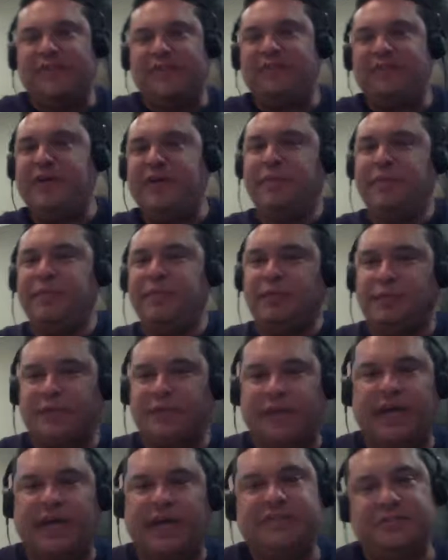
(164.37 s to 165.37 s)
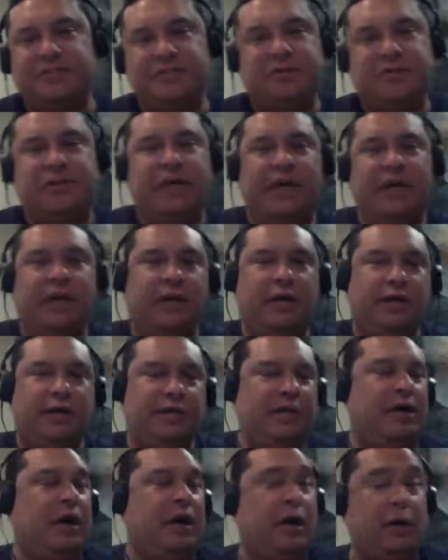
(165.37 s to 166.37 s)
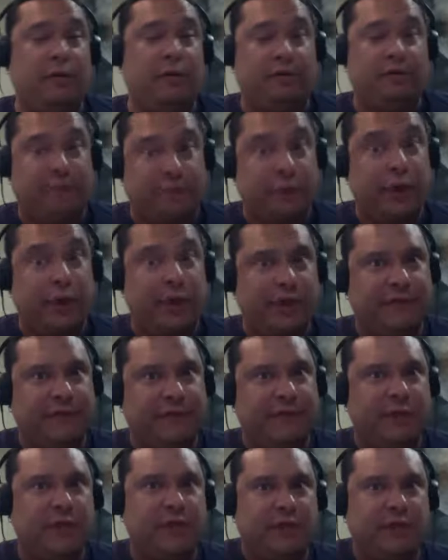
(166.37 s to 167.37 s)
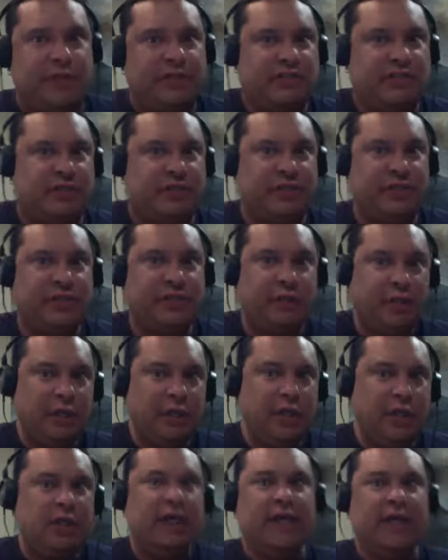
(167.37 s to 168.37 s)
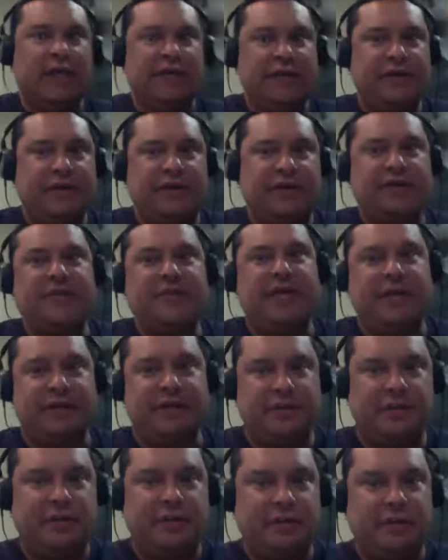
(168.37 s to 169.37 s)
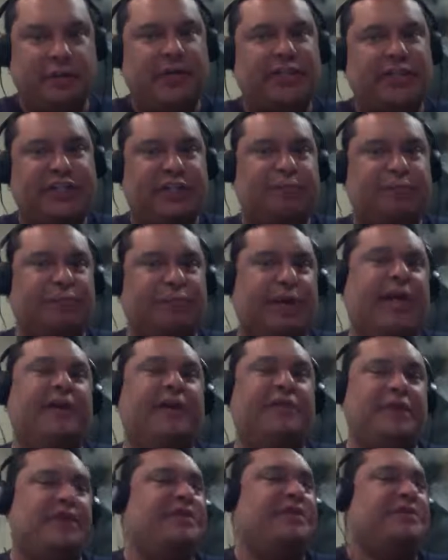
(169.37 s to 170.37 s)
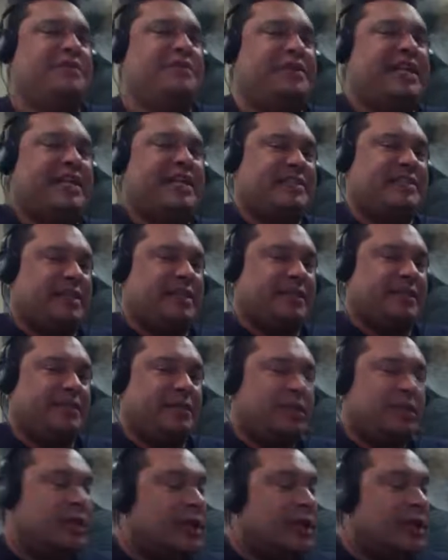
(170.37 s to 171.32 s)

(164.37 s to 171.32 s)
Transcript: people in Austin who care, and they're all really vocal on Twitter. And I think they're taking the whole Russian bot thing to the next level.